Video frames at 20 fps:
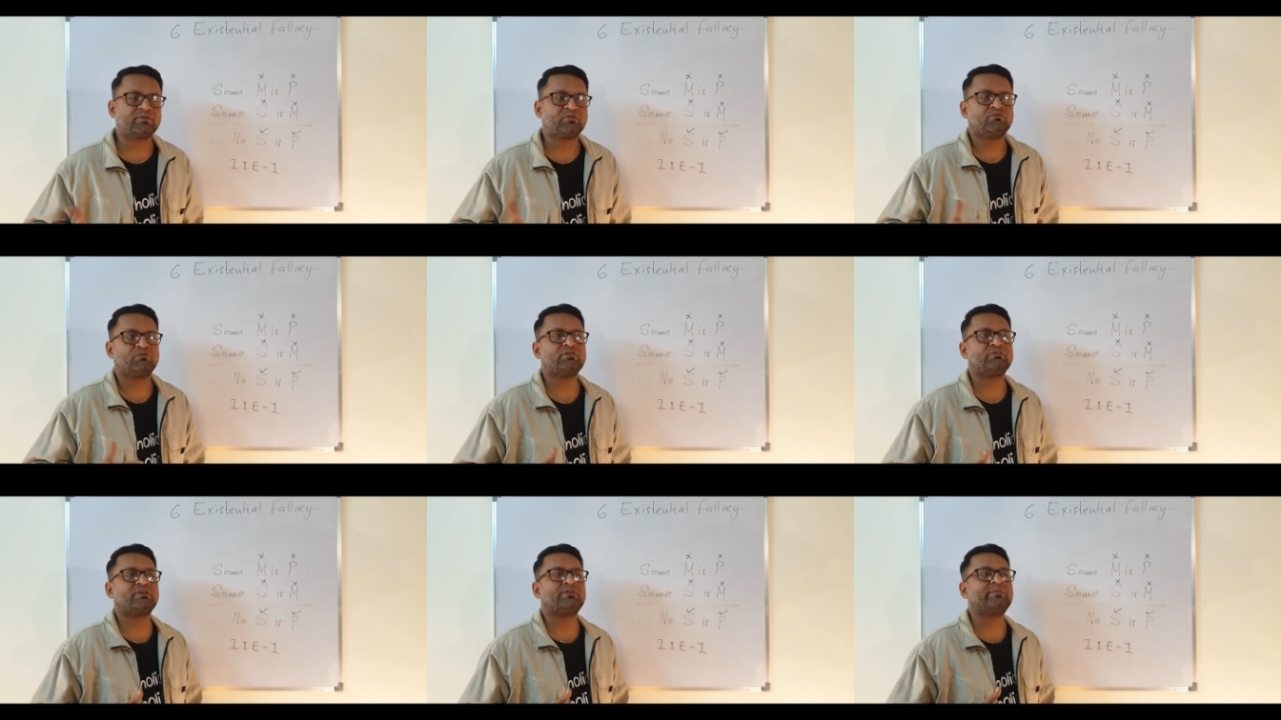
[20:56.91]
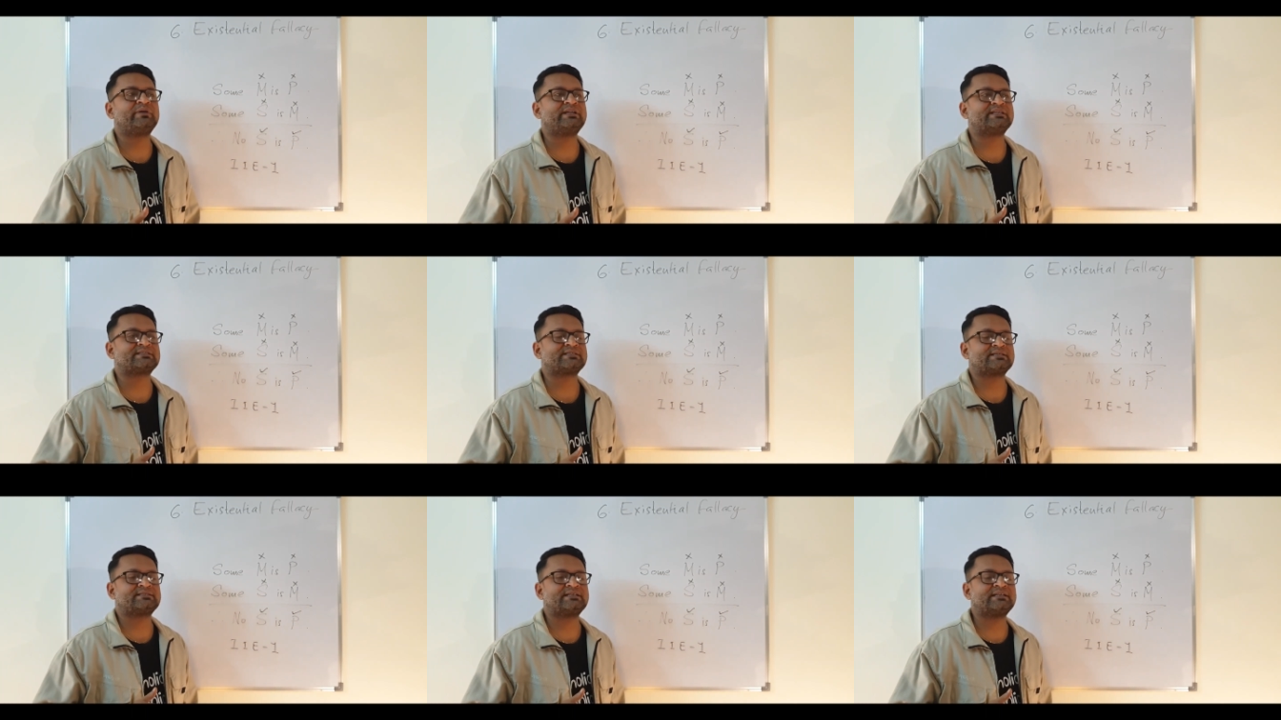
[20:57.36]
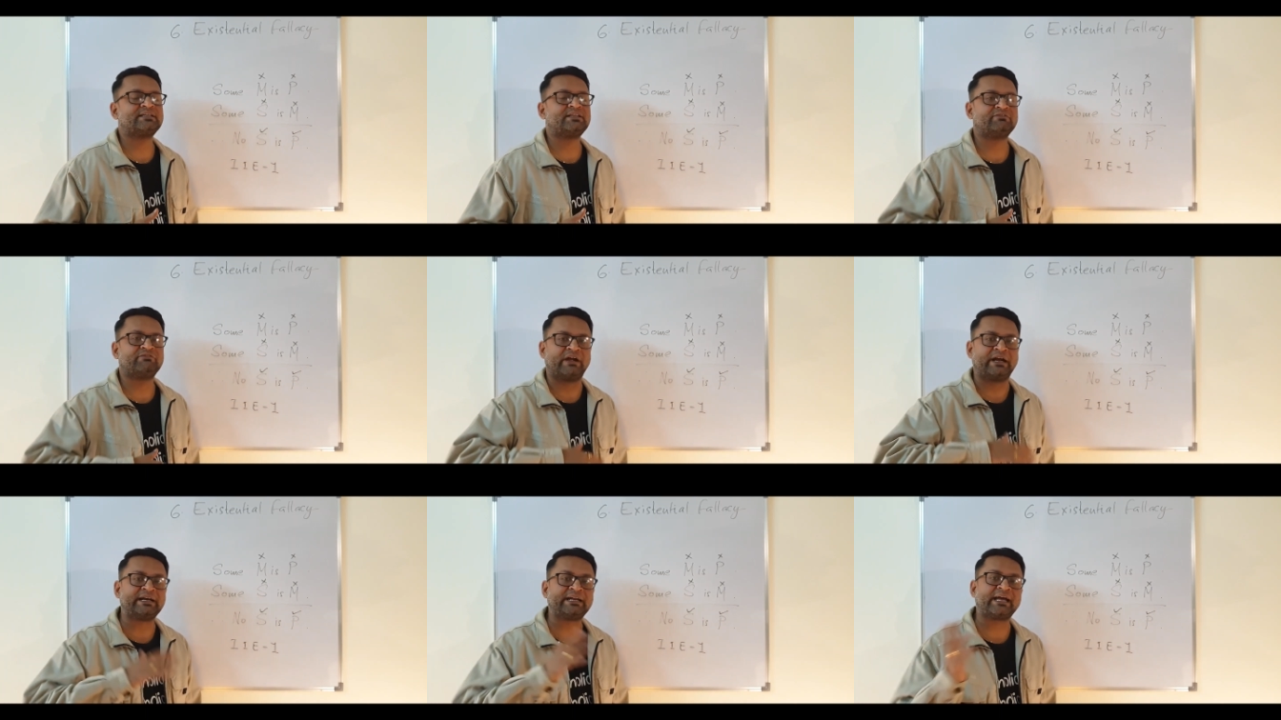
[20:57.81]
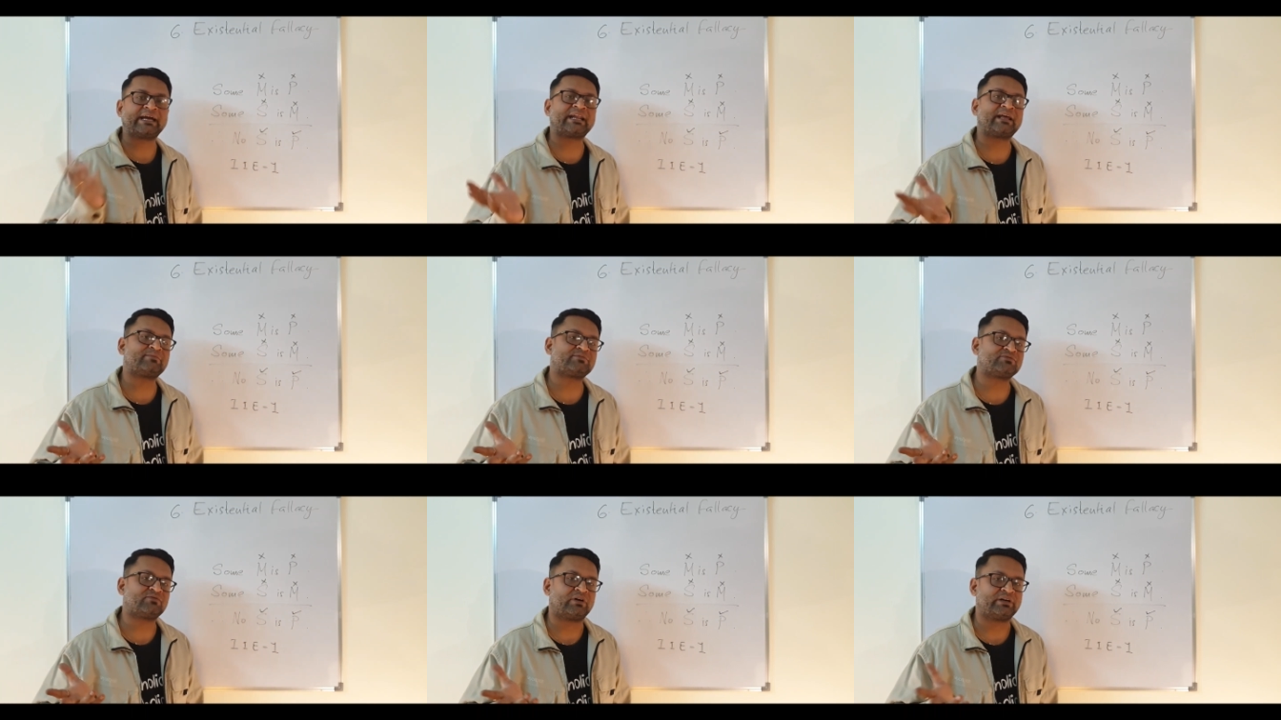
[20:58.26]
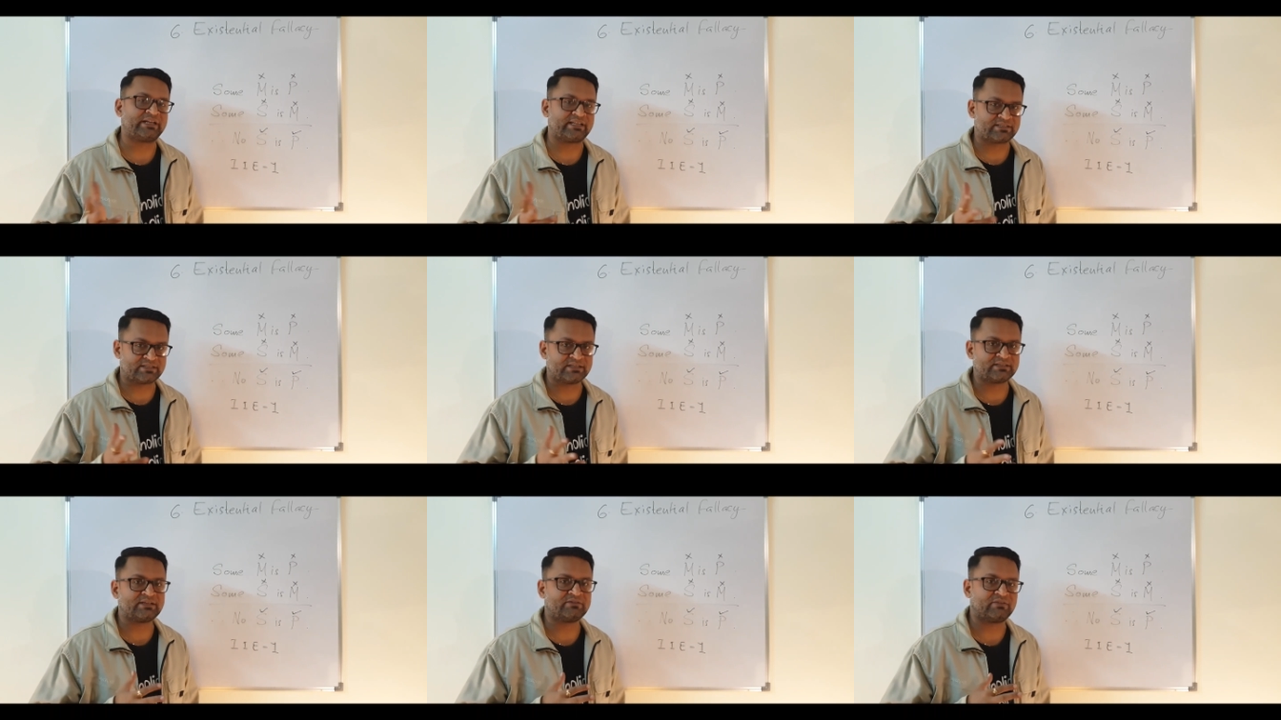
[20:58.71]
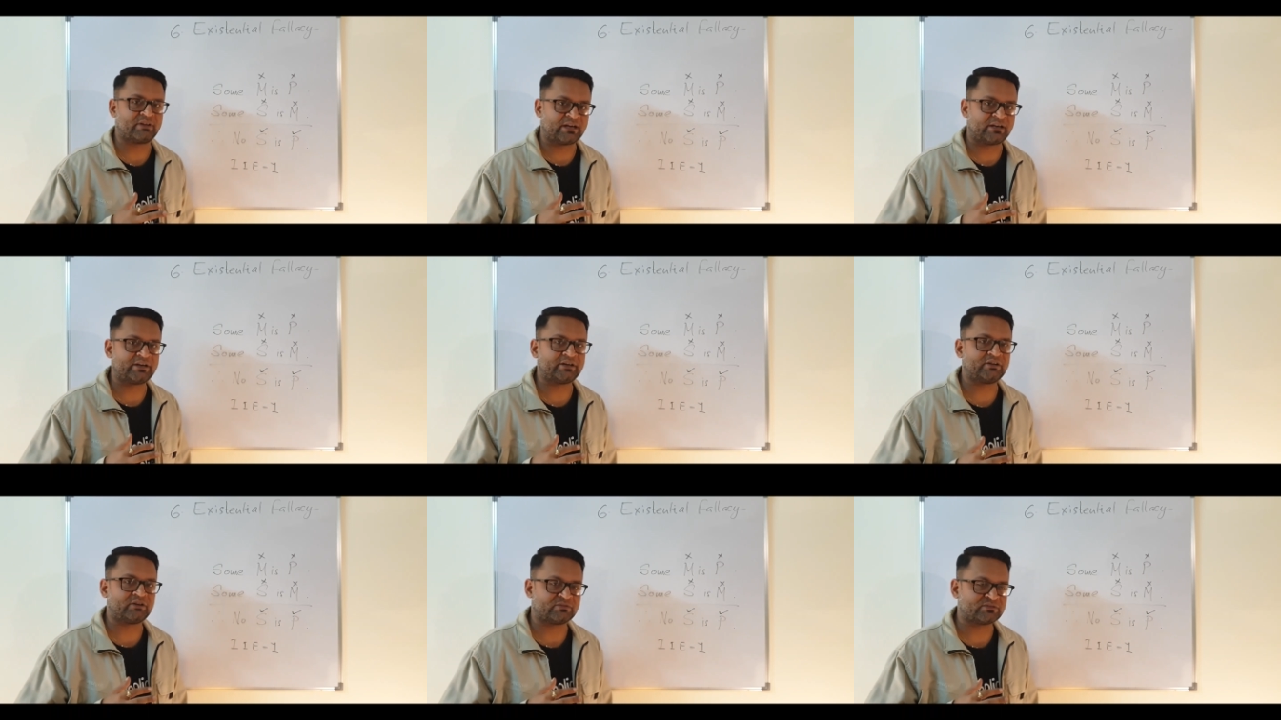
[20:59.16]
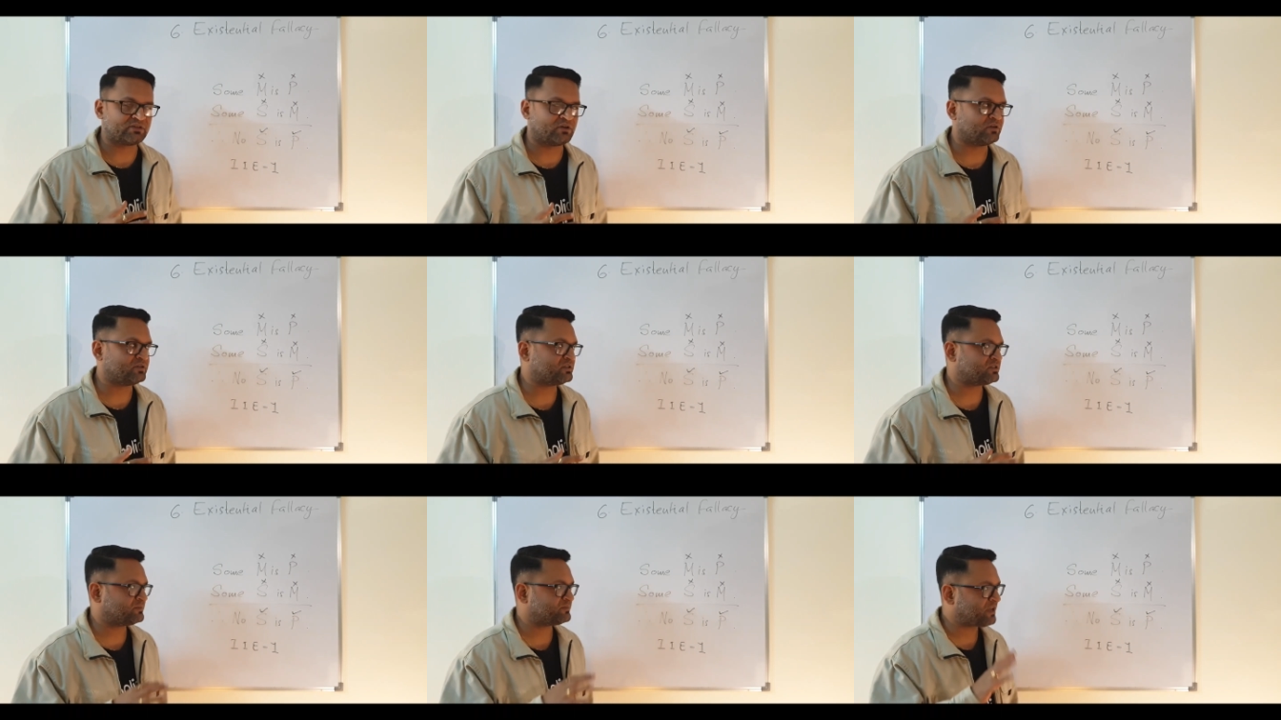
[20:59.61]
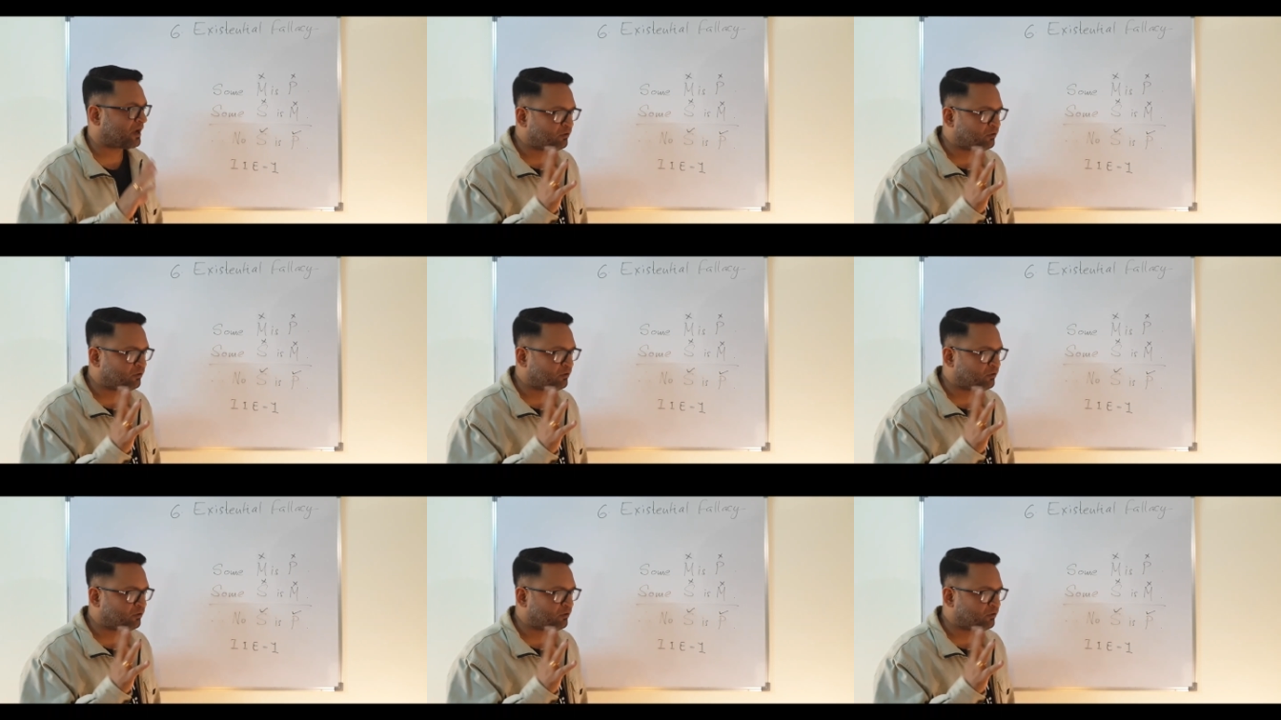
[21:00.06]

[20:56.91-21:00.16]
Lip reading: we will be discussing the Venn diagrams for testing the validity of syllogisms.